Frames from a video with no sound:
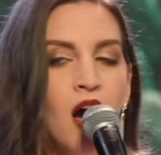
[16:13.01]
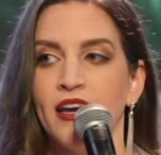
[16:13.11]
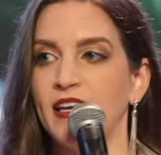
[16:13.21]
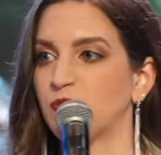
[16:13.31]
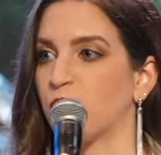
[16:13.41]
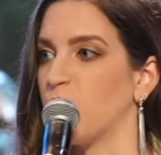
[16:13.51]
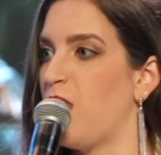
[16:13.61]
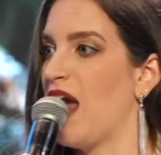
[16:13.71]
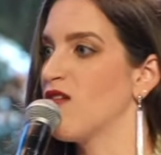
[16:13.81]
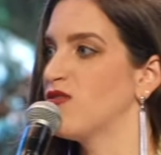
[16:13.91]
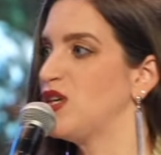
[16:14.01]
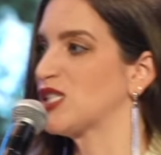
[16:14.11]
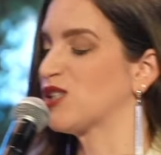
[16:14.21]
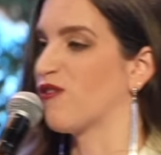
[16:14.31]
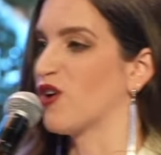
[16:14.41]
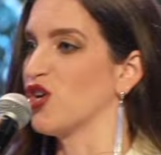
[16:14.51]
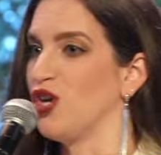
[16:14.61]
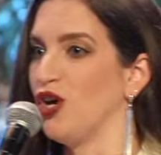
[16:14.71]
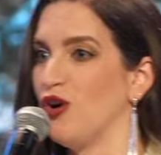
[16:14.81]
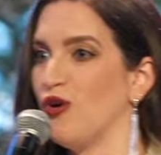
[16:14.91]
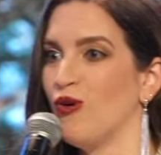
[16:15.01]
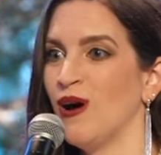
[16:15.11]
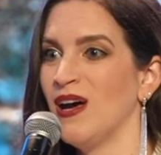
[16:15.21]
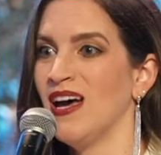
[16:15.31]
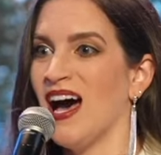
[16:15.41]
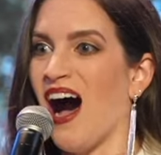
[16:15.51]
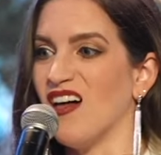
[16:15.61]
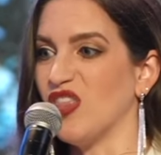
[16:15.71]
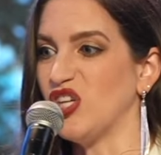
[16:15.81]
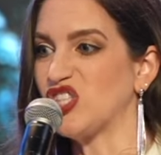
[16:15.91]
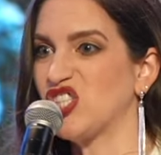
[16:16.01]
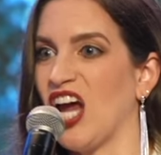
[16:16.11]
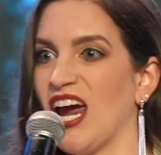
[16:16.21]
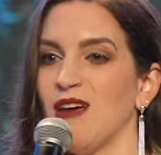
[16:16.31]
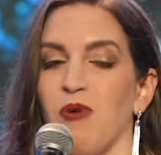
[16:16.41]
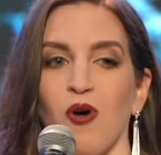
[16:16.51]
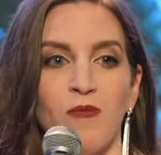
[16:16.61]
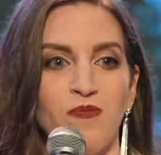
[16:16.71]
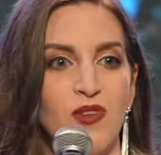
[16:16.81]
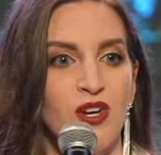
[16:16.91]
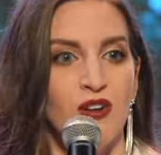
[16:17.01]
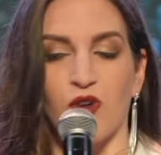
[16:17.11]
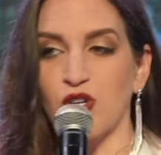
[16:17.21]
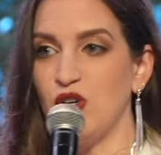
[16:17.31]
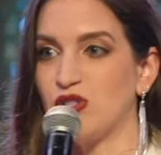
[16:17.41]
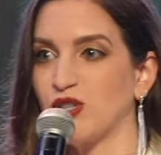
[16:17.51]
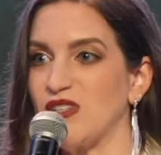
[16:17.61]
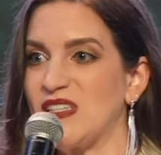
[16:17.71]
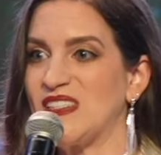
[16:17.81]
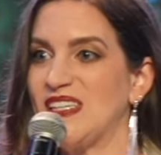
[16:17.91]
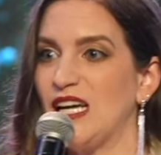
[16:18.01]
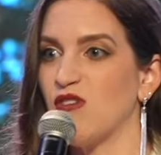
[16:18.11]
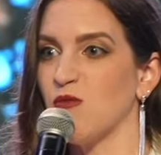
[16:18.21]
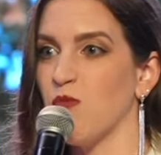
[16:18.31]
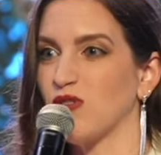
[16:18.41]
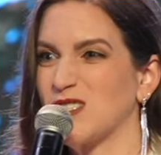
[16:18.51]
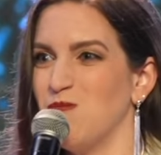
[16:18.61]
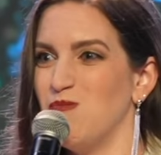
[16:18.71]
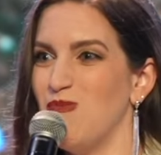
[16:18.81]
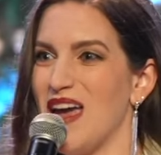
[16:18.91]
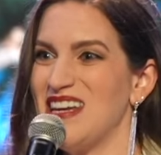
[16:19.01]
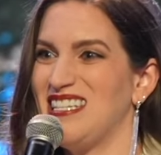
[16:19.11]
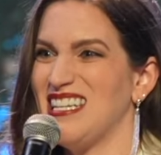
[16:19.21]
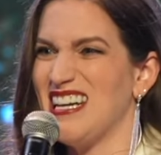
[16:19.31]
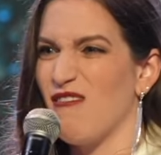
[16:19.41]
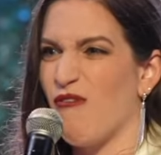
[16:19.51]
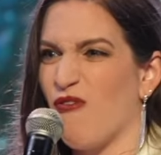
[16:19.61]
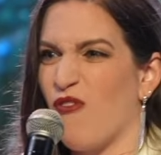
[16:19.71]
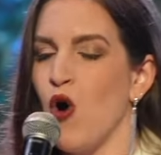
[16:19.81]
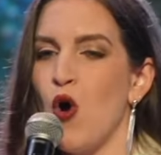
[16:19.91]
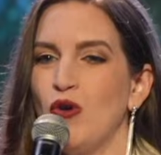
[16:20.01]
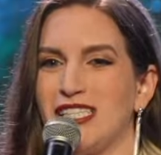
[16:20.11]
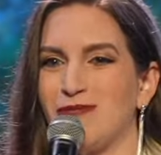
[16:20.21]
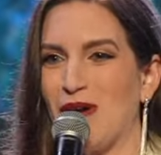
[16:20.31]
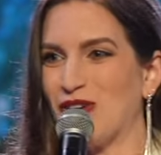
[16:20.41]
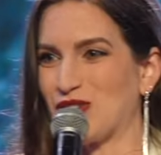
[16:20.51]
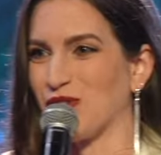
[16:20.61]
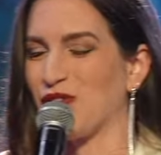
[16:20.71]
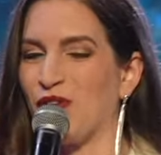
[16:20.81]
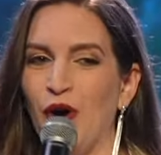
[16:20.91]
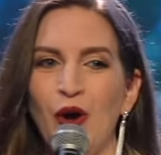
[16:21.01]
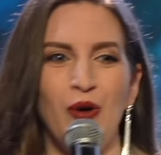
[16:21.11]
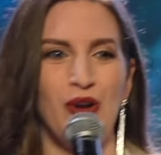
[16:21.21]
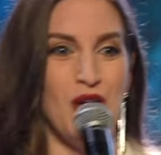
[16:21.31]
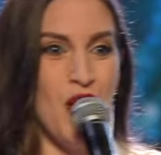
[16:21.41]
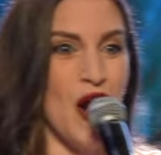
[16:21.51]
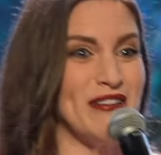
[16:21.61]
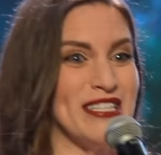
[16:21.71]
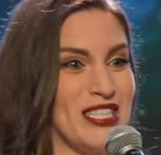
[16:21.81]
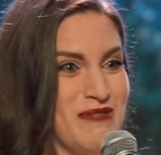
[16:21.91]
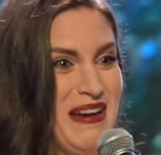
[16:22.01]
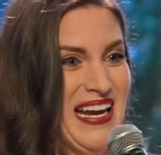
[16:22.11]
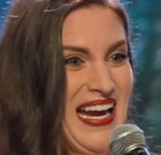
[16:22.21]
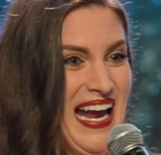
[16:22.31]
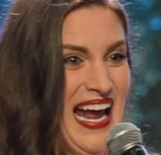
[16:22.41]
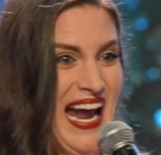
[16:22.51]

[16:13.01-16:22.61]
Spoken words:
He's prepared this for you on this table for you to receive the most amazing food, spiritual food, nourishment.